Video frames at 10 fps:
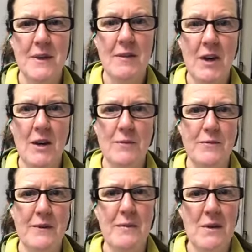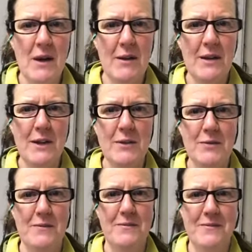Give it a go. Let me know how it goes.
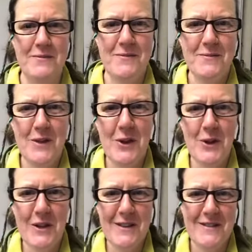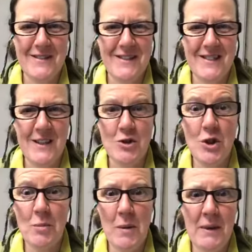Good luck. Enjoy
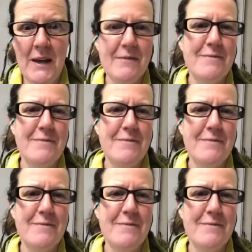your puppy.